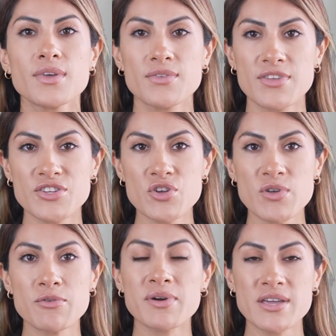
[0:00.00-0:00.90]
The
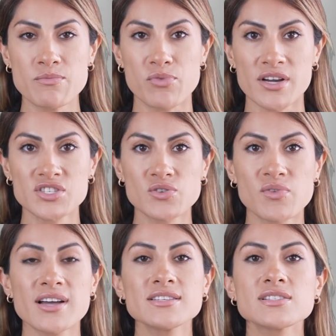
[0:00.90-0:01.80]
Nuie Rene brushed
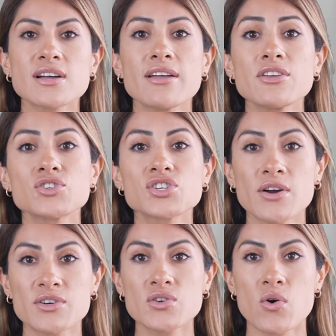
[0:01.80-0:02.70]
brass sliding
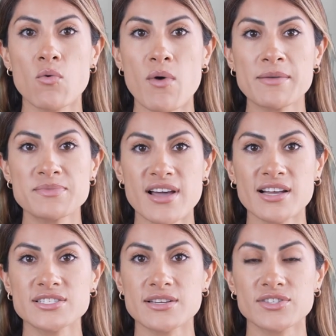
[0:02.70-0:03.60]
shower door
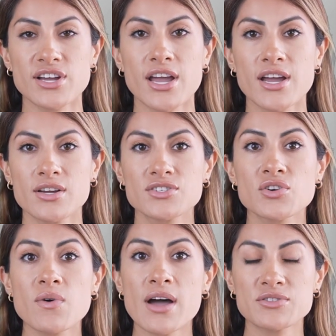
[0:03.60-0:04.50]

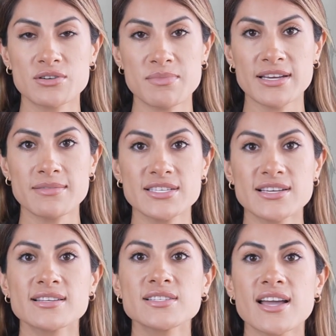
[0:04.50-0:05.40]

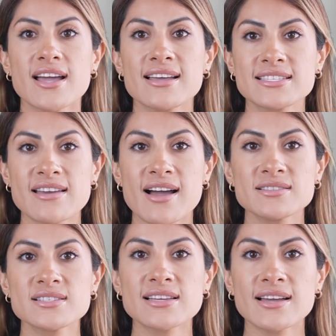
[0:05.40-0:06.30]
1,200mm is an
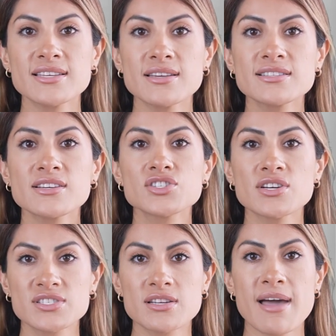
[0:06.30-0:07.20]
outstanding
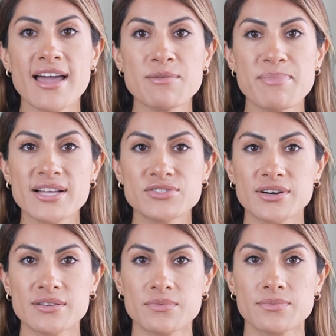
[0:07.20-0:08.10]
addition to any
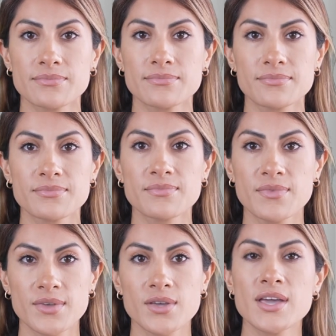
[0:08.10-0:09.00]
bathroom.
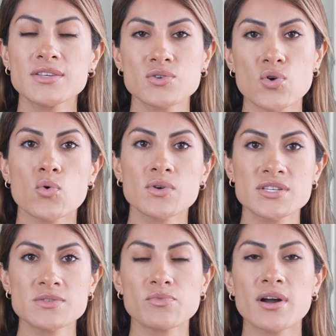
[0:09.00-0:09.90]
Its
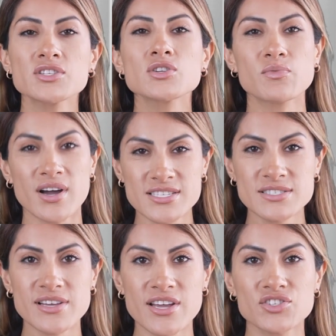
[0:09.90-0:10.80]
gorgeous brushed brass
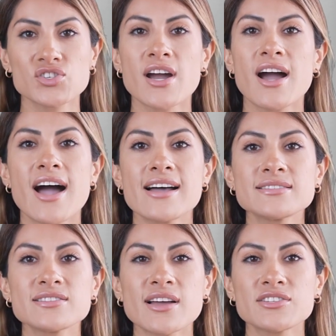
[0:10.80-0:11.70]
finish adds
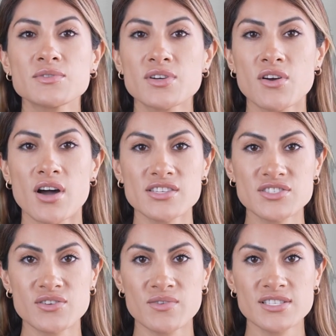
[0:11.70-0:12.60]
a touch of class
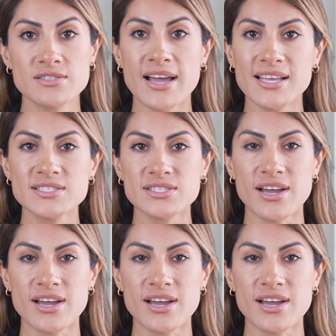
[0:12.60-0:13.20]
to your space,